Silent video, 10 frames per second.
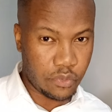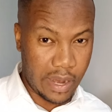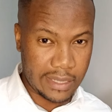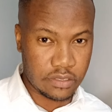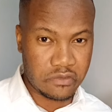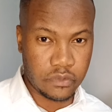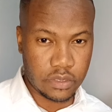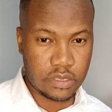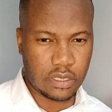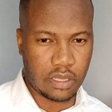rands for
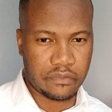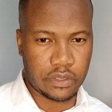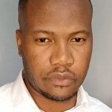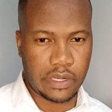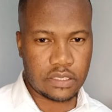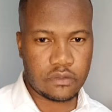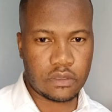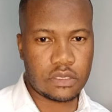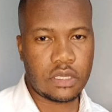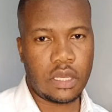this, South African rands for
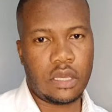this.